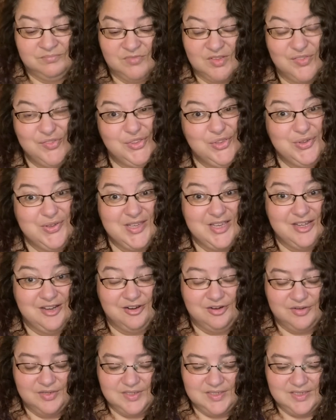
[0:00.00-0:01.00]
a few
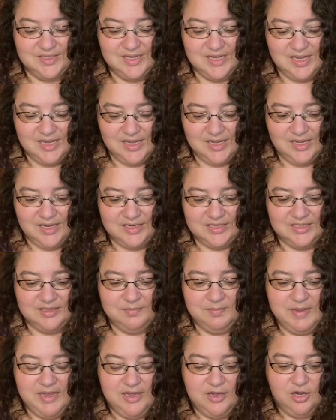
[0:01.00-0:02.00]
years to
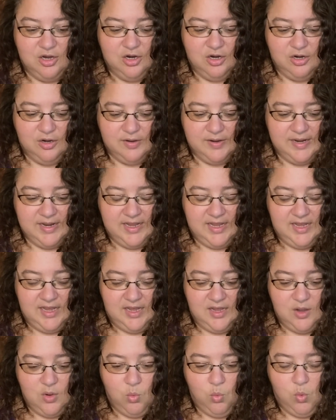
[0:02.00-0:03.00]
make her a
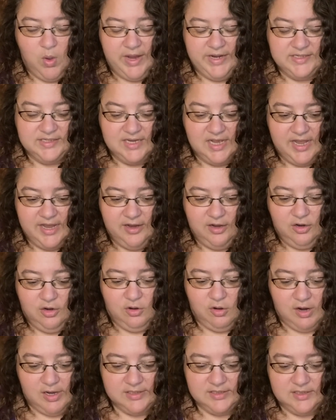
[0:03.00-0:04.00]
white tiger
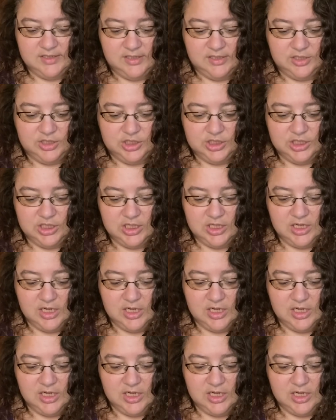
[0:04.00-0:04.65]
cross stitch.